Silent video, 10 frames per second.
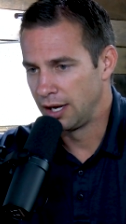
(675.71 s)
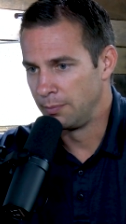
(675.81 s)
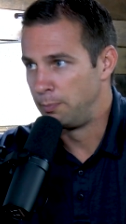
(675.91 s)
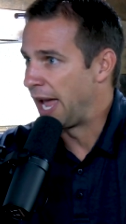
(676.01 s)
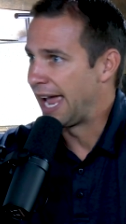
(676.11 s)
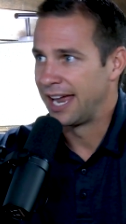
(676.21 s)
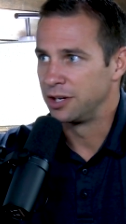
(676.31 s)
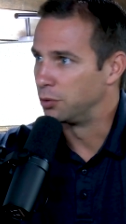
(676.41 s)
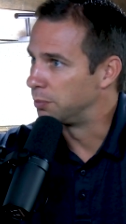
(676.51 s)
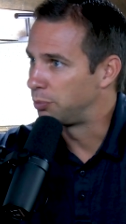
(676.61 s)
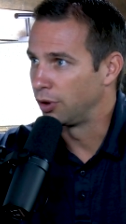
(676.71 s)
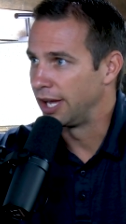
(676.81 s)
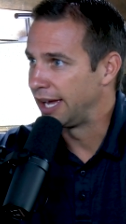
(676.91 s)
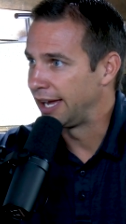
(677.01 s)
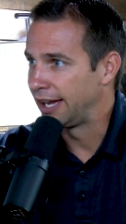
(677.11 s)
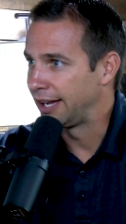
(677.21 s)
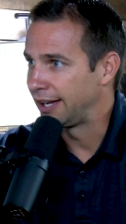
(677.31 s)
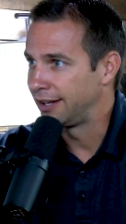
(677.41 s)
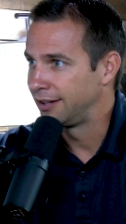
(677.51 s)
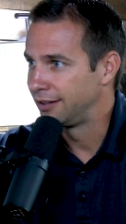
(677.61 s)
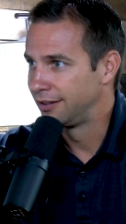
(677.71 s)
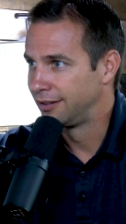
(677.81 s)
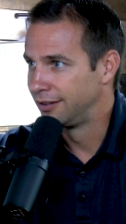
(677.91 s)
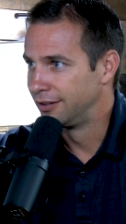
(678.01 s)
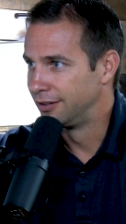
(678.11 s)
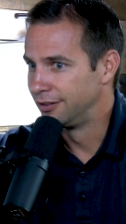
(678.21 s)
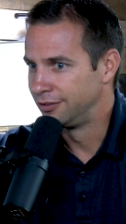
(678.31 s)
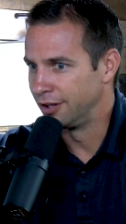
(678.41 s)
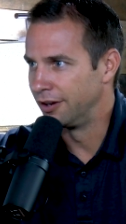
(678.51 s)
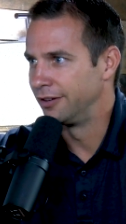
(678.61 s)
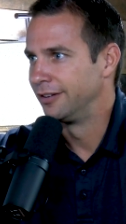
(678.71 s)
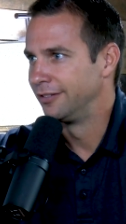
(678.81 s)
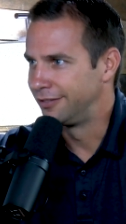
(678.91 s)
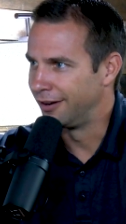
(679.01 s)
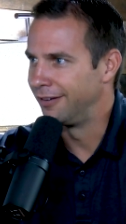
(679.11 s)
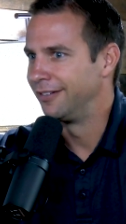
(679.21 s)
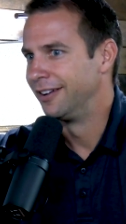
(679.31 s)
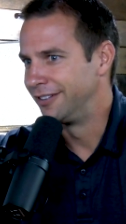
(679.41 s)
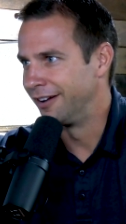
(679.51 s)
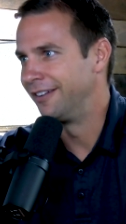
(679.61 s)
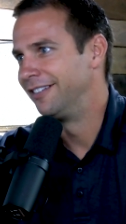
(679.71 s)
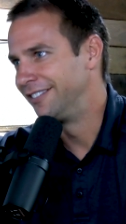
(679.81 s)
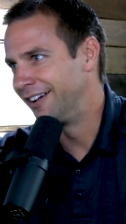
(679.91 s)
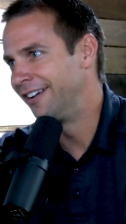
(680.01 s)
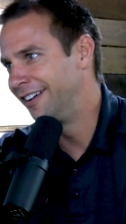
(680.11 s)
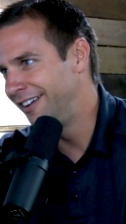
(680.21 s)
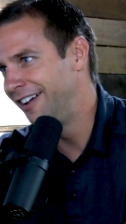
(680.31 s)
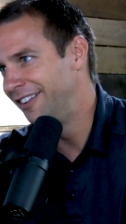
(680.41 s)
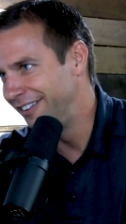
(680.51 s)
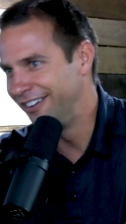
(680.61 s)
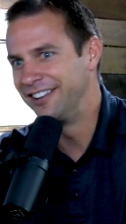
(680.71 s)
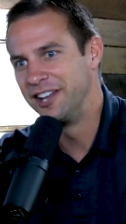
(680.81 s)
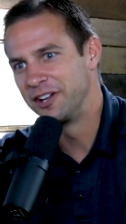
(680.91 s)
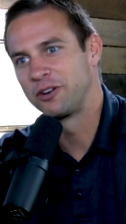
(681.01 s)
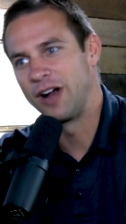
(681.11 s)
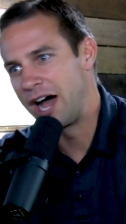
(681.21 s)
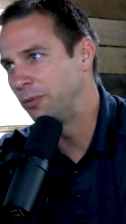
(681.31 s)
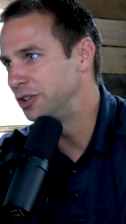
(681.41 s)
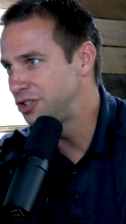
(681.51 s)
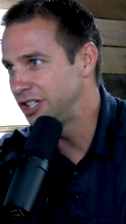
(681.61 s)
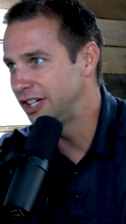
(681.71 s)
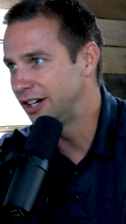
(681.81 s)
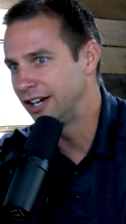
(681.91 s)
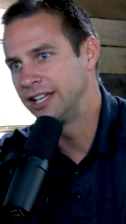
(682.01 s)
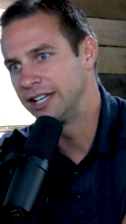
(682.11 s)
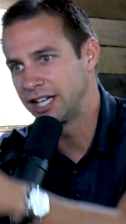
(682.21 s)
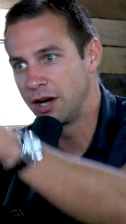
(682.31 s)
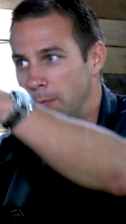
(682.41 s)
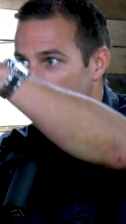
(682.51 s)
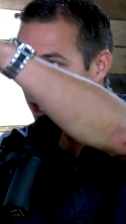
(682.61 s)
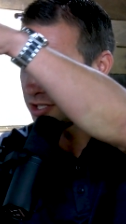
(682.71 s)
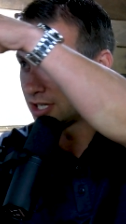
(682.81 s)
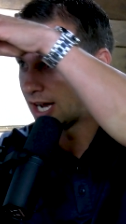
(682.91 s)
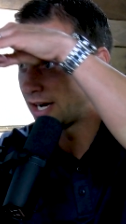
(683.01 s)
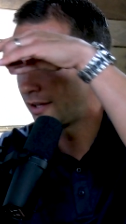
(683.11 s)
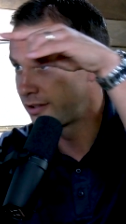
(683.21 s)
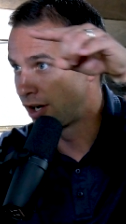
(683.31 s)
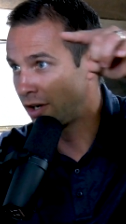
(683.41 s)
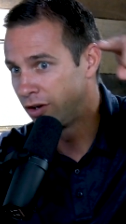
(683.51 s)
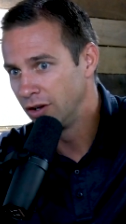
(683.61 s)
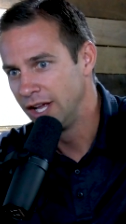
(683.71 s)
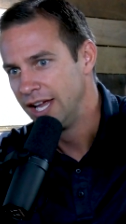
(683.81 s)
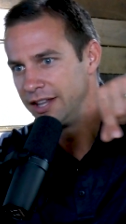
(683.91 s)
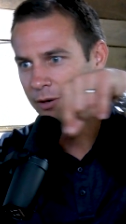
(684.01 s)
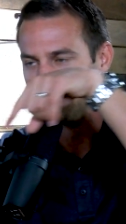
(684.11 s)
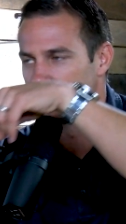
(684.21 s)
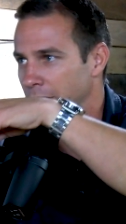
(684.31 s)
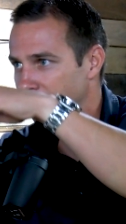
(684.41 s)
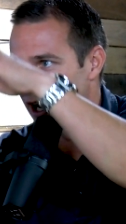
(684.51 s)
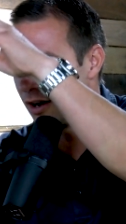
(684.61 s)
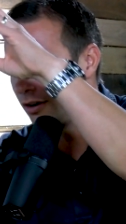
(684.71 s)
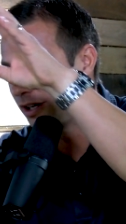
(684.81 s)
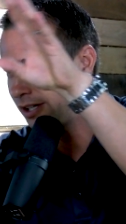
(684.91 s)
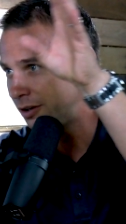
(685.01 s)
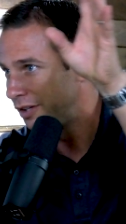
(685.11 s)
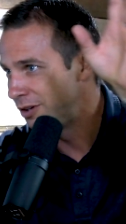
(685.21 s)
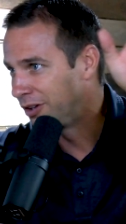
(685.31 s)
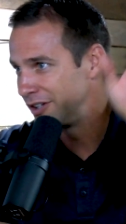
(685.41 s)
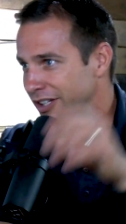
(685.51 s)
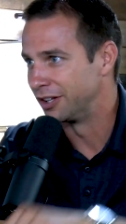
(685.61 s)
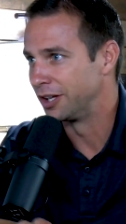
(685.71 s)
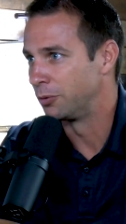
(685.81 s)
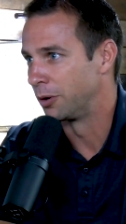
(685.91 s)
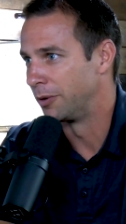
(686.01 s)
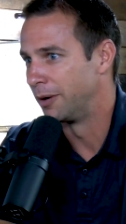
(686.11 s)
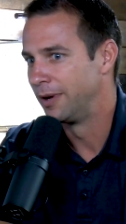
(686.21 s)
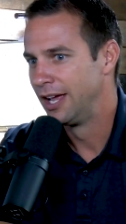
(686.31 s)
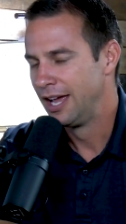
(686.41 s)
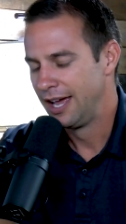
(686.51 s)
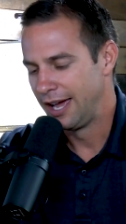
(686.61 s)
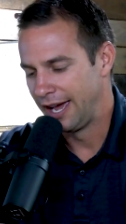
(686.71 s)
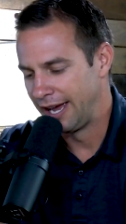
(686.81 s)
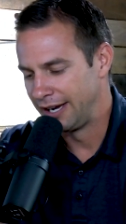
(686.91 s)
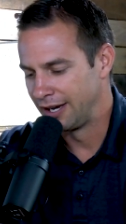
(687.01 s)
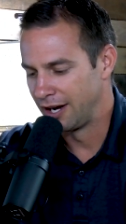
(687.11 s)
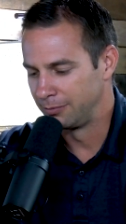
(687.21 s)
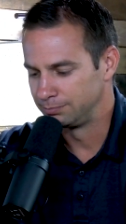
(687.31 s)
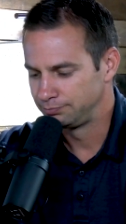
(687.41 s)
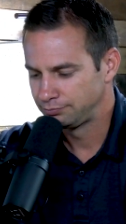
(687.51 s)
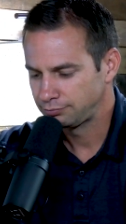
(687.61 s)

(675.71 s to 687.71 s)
band would play, dun, dun, dun, dun, dun, dun, and then the crowd would cheer, and then they come busting out of the tunnel. They run around, you know, you know yeah. the deal. They warm yeah. up and um,